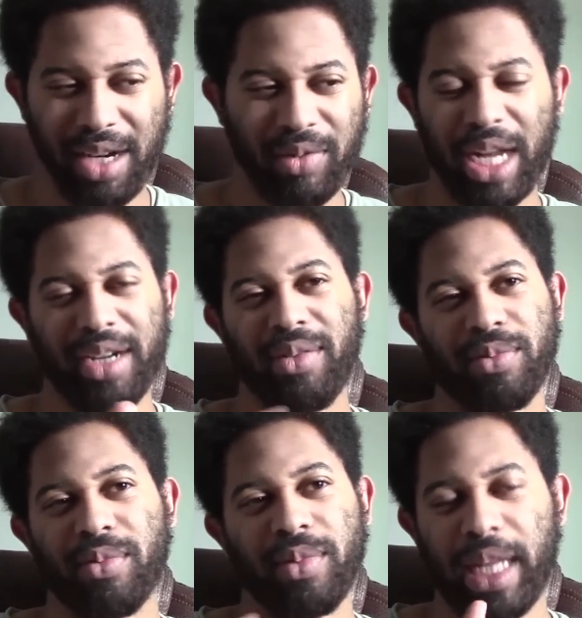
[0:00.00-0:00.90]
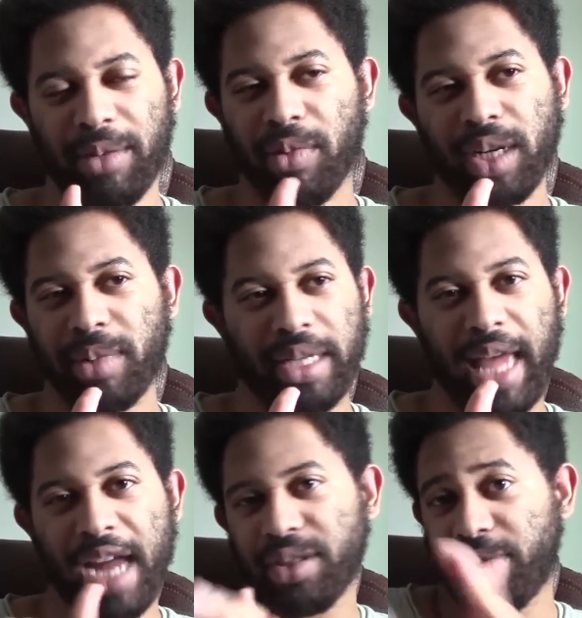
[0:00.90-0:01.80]
I didn't like want him to
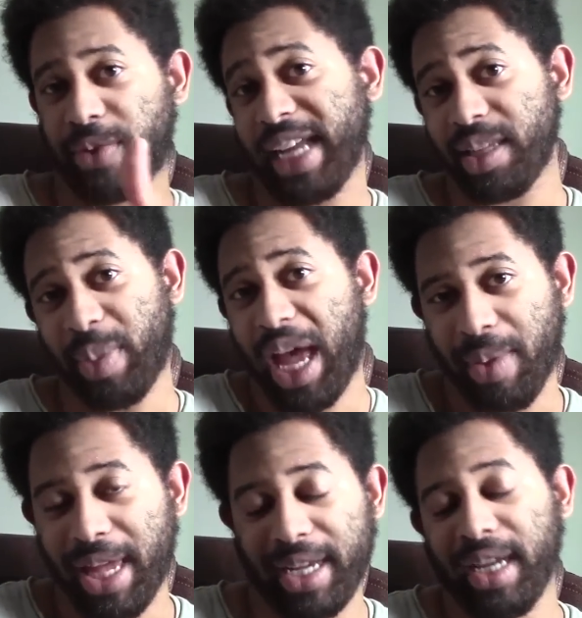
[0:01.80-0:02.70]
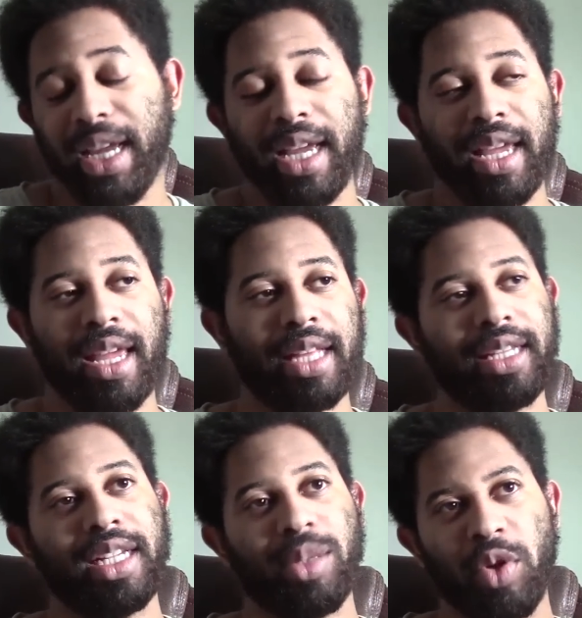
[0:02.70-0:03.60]
actually fight the Batman at
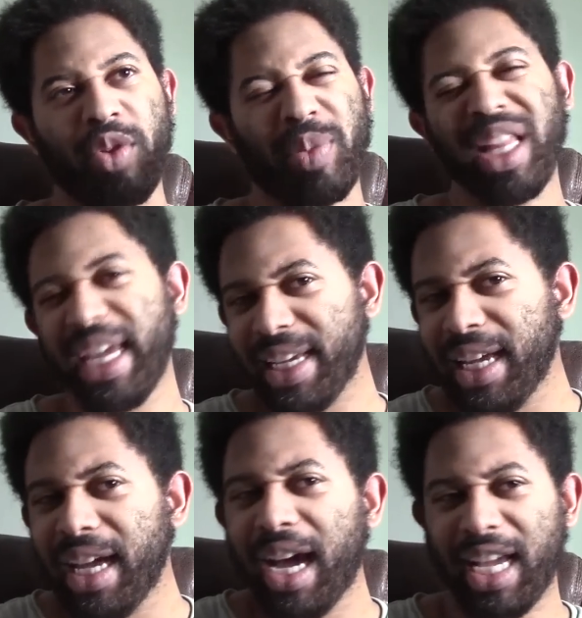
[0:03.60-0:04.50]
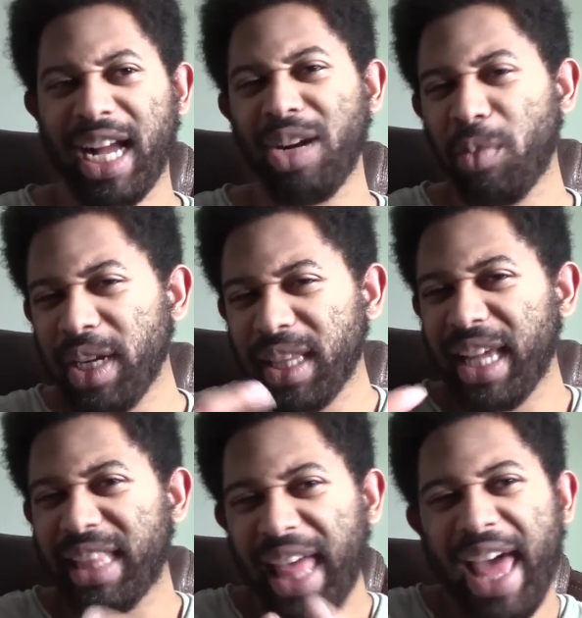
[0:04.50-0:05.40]
the end of the movie, but like I kind of wanted
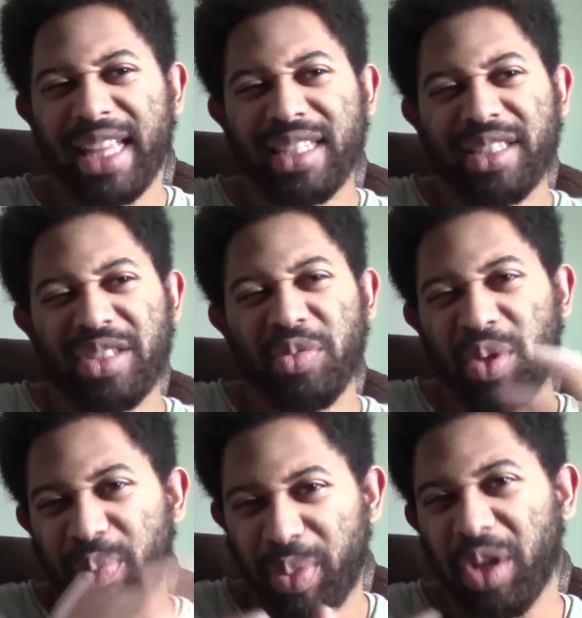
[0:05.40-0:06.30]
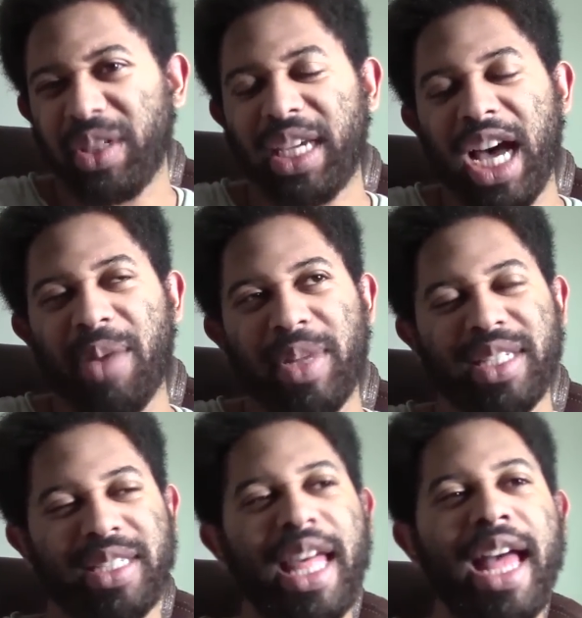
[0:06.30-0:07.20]
like that to be building up.
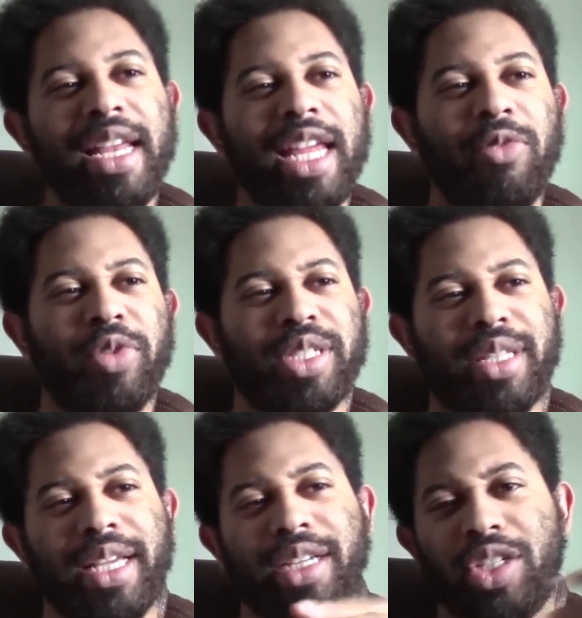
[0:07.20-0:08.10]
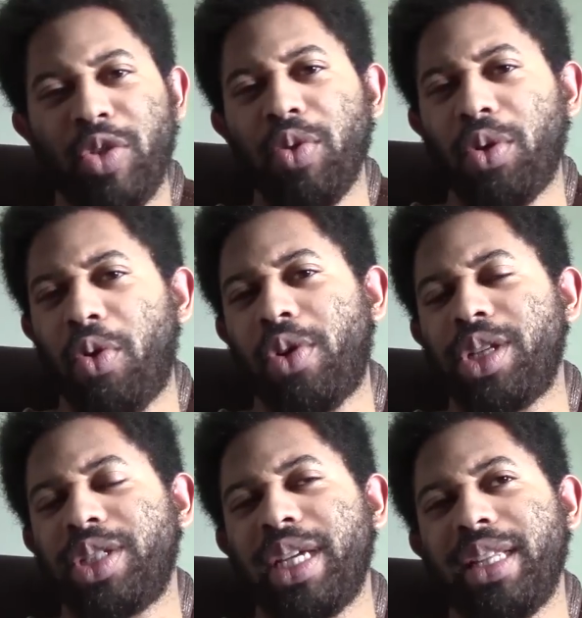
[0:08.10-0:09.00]
Instead, it was like a dual
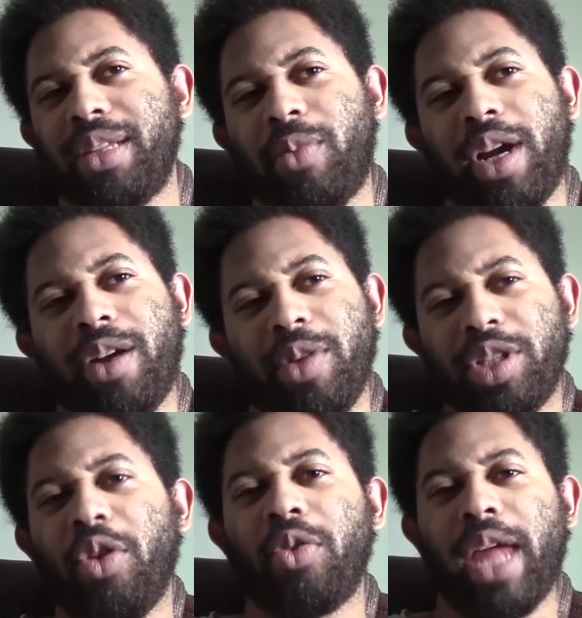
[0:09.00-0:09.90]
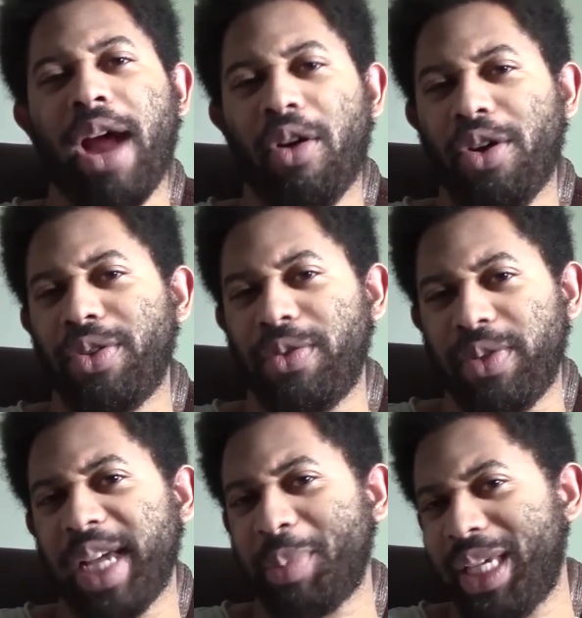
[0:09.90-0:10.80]
origin where we told how Arthur
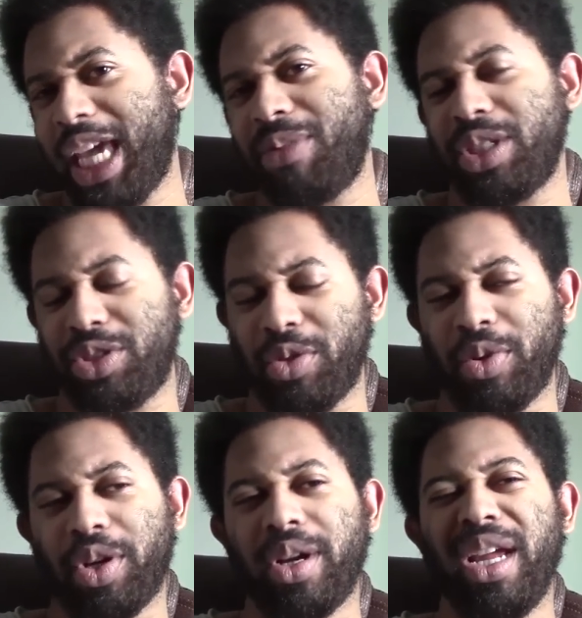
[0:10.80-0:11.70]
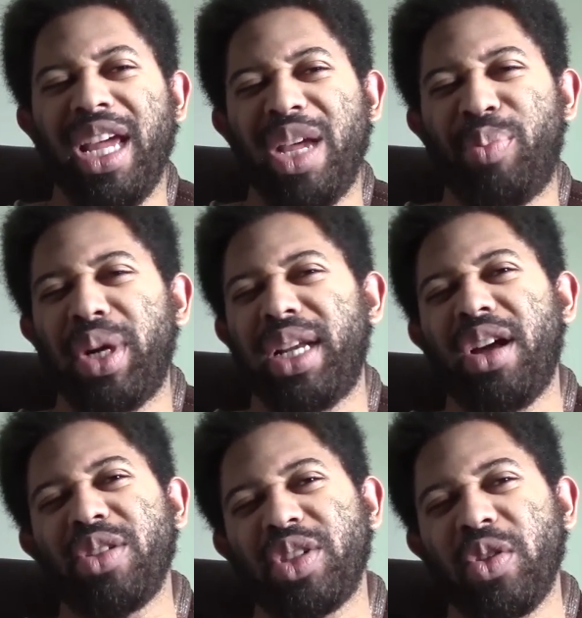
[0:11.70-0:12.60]
Fleck became the Joker, but it
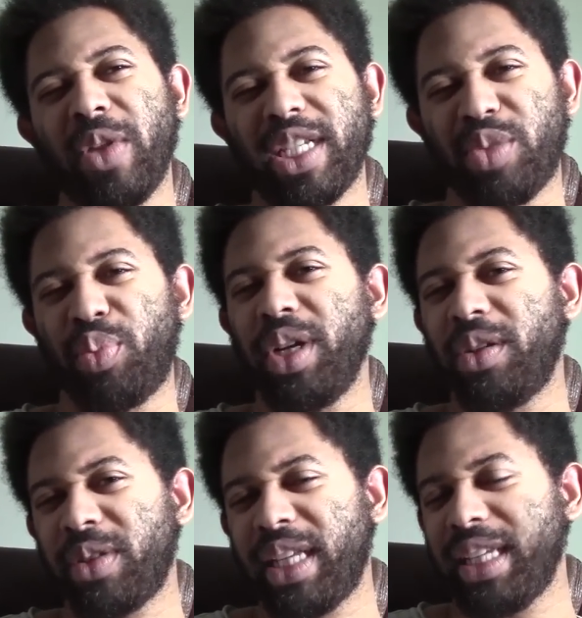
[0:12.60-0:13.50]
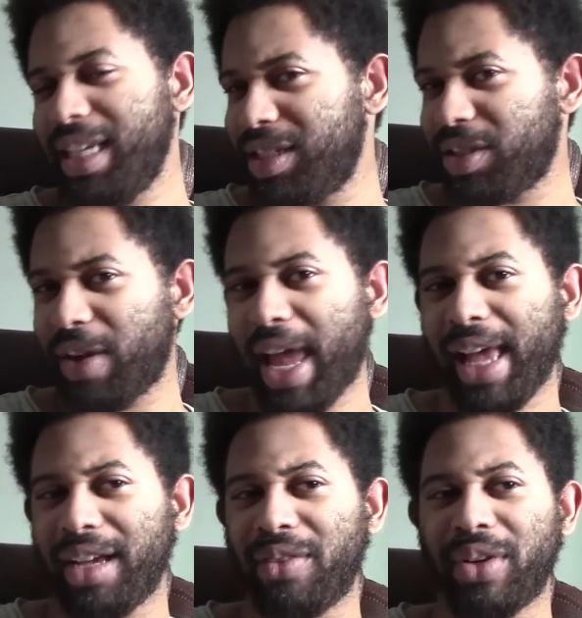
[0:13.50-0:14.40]
also like sprinkled in the Easter
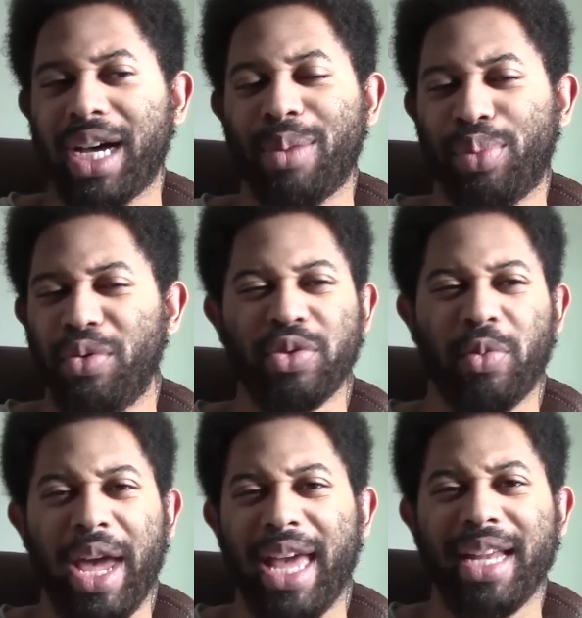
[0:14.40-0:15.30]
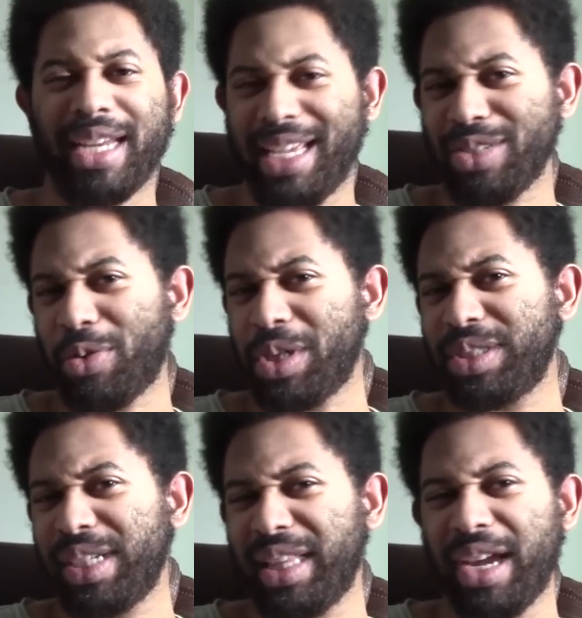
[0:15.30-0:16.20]
egg of Bruce Wayne and his
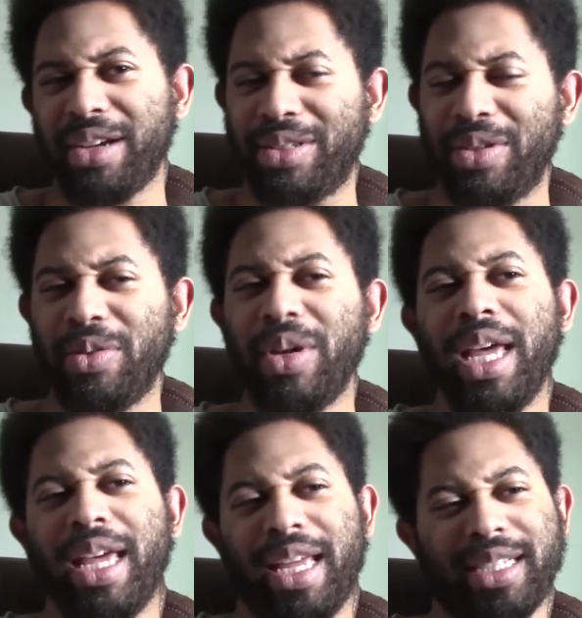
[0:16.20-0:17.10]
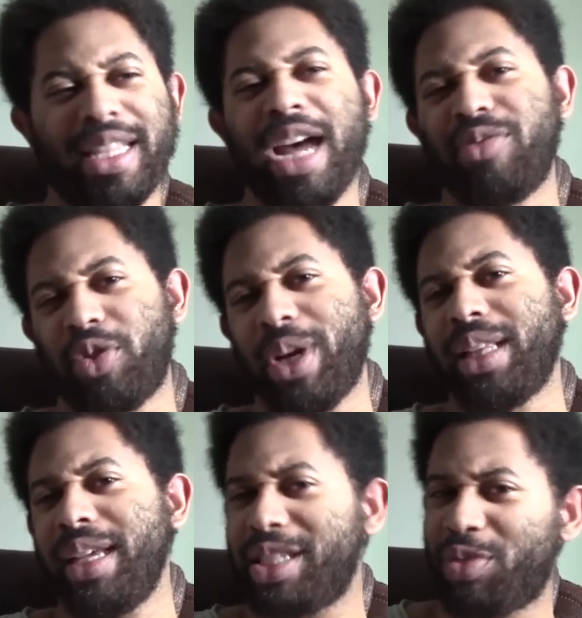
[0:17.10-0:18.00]
origin in there too, is now
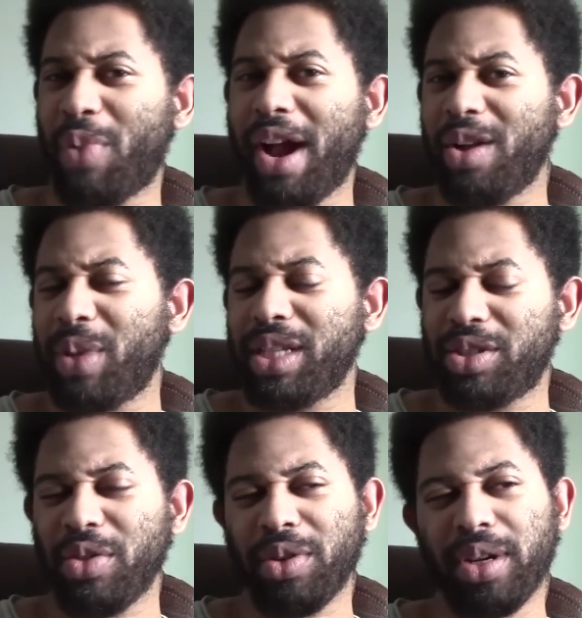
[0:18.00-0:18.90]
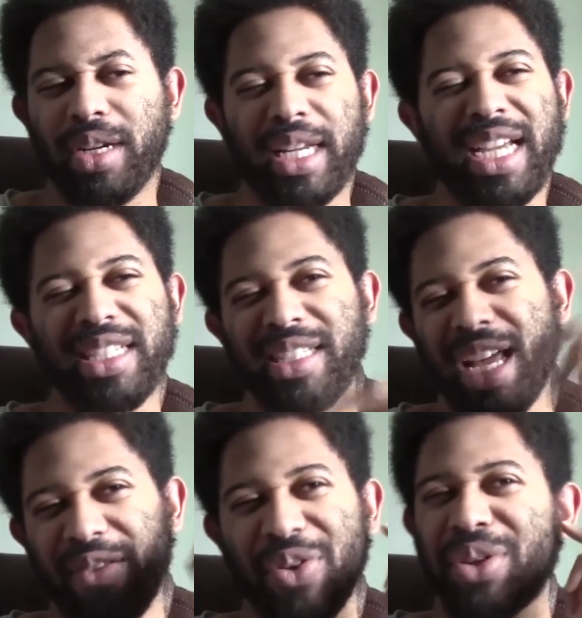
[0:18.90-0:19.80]
directly inspired by the Joker, and I just
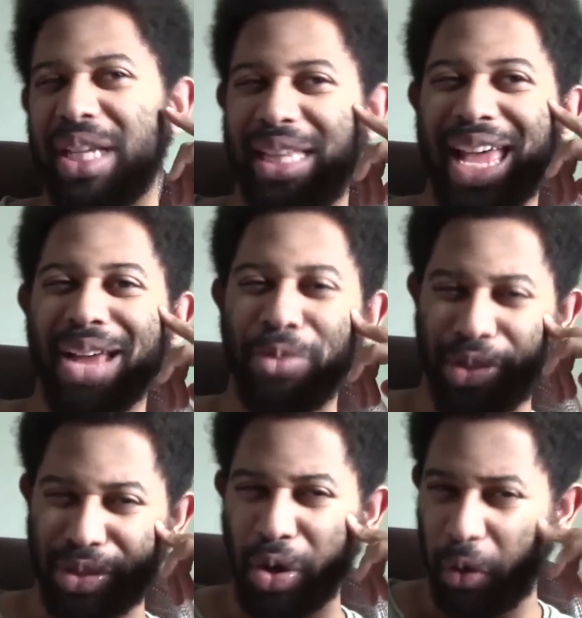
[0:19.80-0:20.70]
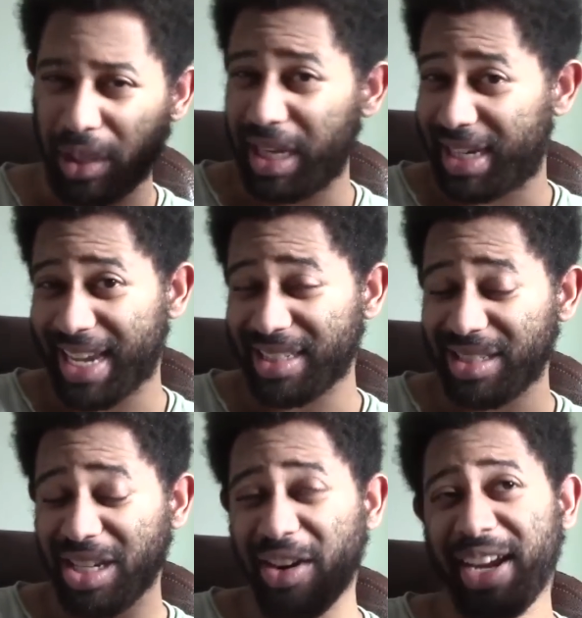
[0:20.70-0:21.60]
kind of felt like that was totally
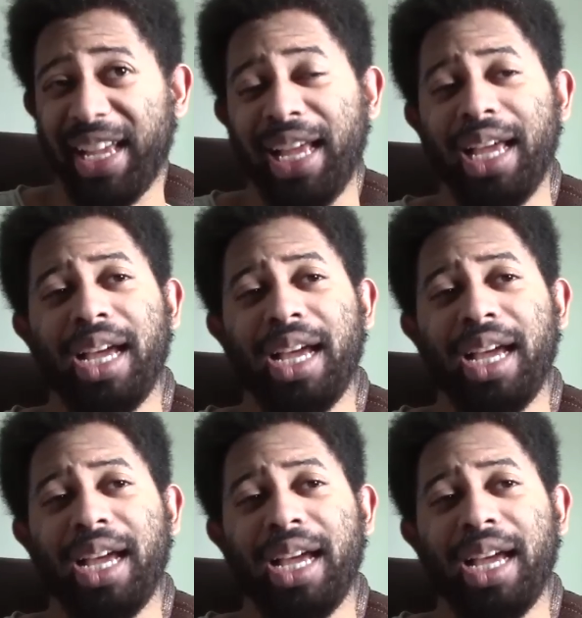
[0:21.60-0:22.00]
unnecessary.